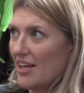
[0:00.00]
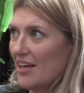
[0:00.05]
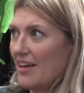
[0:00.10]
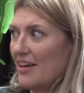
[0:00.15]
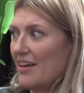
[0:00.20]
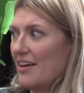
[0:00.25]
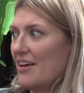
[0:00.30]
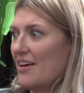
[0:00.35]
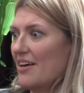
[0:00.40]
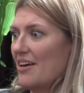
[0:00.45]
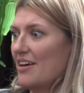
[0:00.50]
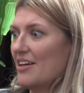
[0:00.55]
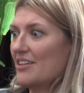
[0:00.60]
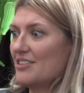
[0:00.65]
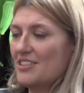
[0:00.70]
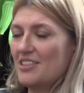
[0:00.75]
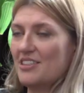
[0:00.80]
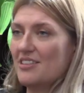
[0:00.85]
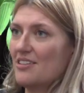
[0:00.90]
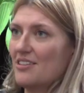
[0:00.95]

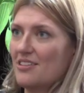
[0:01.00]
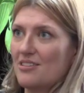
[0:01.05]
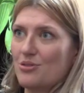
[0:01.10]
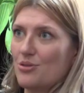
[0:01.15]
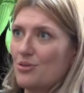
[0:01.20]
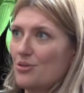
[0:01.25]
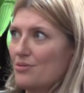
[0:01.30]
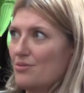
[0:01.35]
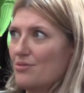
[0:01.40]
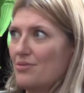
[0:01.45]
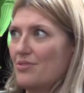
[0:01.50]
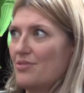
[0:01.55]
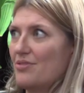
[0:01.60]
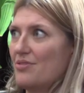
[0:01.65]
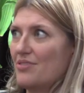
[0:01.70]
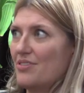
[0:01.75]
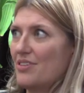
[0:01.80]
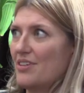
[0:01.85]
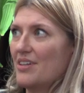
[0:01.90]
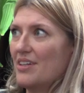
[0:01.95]
until sort
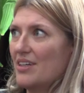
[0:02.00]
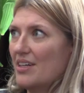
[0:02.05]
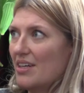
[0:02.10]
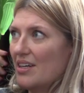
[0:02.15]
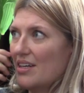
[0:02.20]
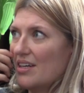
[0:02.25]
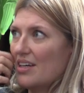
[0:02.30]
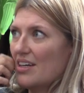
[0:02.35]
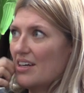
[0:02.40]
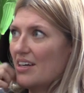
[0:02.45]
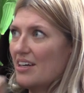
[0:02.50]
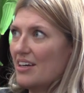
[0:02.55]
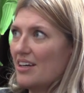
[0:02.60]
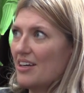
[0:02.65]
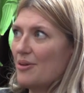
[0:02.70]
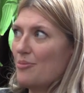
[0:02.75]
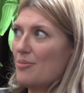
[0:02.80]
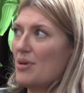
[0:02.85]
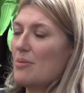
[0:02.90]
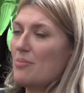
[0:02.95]
of
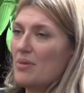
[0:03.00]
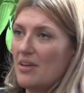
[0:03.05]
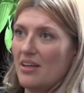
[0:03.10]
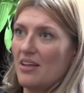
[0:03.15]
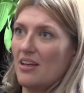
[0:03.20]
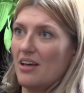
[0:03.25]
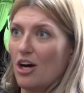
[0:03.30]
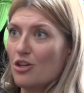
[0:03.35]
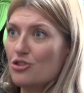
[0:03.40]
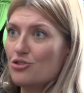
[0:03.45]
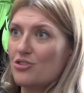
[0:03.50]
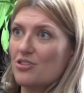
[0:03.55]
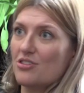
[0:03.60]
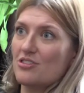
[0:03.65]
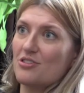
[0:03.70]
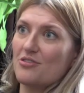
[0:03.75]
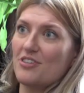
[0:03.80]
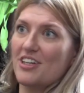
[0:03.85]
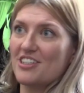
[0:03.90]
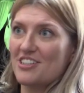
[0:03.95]
maybe
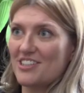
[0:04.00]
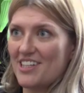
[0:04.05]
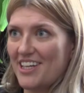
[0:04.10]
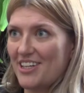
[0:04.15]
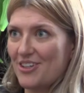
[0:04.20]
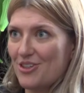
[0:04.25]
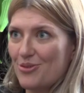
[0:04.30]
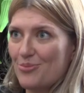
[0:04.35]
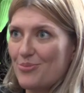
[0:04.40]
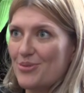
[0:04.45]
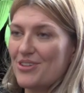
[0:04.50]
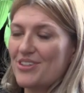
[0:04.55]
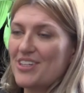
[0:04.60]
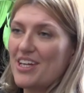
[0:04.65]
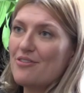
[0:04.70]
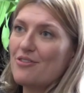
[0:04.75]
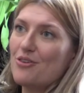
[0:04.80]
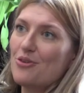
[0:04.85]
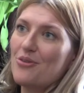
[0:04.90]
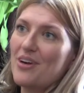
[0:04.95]
hundreds of years later, but
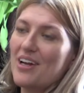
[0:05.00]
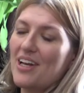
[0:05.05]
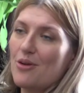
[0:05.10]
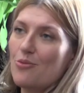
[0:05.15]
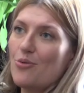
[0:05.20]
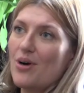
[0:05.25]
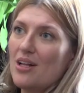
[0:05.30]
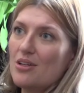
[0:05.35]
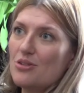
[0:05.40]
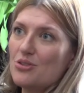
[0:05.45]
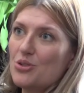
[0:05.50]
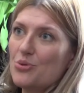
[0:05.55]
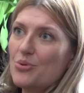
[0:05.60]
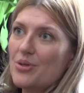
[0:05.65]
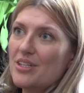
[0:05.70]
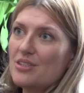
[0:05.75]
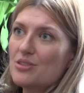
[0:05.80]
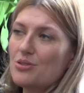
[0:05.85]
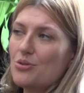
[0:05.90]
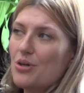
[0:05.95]
never really while you're
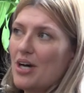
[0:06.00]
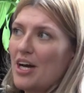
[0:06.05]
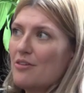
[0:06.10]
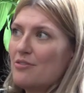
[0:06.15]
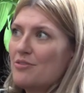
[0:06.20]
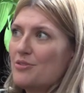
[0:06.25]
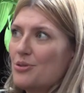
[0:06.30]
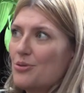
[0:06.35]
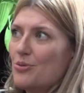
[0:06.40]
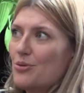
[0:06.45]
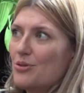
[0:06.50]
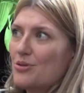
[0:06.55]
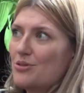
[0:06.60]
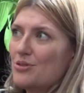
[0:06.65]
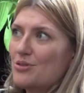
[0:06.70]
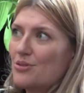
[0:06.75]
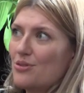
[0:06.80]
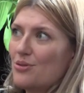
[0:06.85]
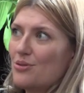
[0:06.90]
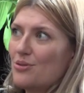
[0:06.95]
doing it. So you have to
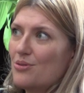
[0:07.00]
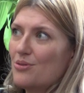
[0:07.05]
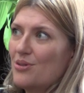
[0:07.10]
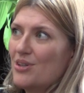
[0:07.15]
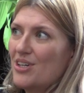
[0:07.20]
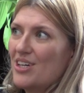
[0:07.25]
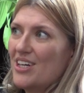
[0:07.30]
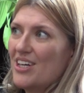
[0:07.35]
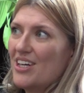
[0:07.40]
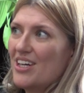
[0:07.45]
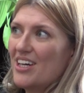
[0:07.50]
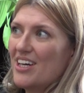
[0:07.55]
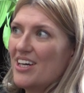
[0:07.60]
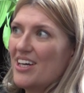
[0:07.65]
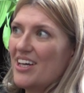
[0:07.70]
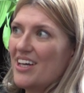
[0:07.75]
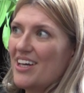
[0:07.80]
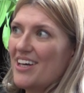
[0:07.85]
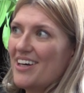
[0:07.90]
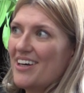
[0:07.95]
also,
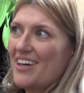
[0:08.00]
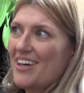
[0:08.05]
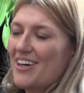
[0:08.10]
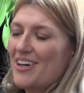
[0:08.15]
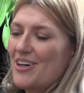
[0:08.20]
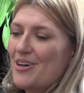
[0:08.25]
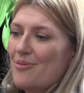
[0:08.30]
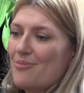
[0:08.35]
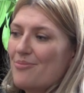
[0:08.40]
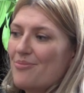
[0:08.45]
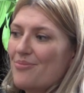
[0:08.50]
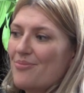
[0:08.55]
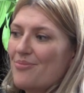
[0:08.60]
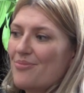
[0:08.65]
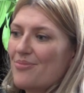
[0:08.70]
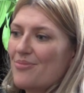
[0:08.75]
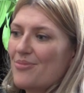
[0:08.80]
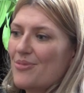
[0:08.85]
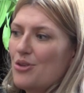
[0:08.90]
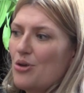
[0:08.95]

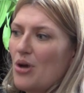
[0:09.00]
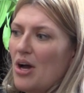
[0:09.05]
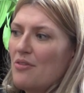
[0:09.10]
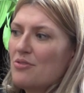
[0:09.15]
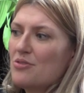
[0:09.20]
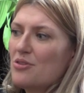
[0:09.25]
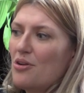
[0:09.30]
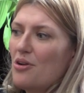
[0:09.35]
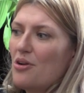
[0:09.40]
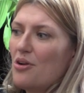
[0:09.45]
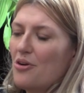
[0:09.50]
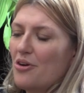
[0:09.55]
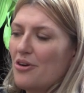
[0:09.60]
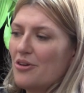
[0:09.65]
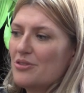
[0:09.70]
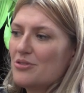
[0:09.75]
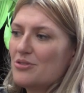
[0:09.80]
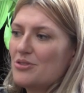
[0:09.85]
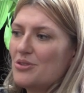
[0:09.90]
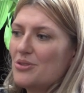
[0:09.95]
you have to
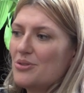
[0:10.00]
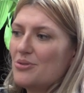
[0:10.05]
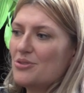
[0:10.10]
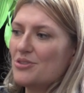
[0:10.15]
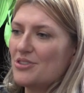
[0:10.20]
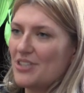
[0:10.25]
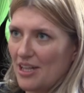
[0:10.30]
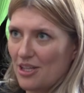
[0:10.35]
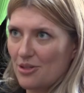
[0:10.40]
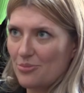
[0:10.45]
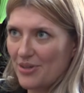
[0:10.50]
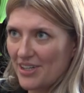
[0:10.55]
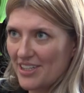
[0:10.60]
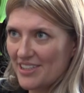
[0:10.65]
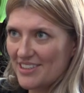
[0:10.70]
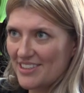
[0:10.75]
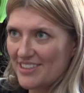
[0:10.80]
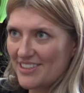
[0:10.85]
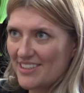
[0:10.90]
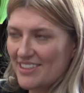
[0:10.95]
learn to
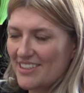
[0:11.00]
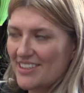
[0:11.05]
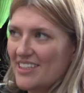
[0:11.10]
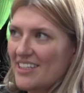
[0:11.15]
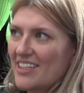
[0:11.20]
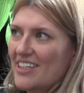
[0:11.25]
celebrate